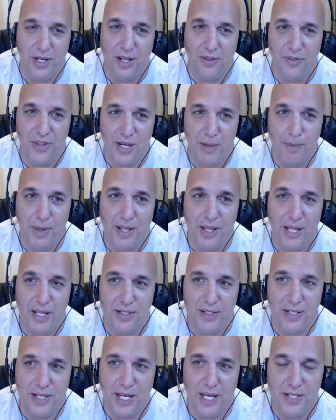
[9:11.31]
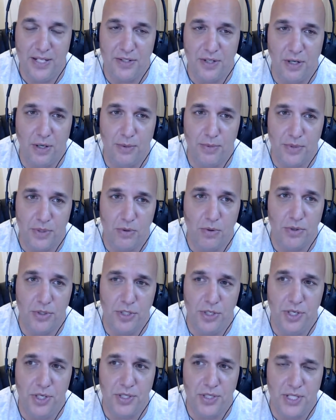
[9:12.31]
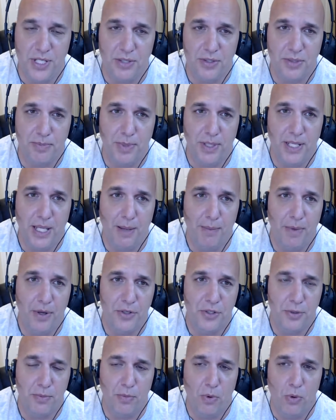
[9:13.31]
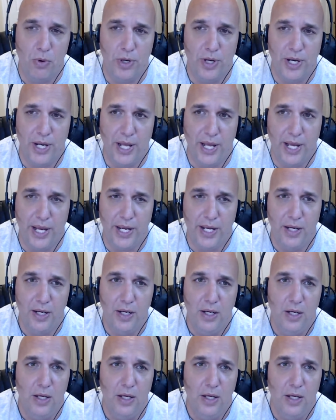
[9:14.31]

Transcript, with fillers: Now think about that in today's terms. Of course, you can still spend that much or more today,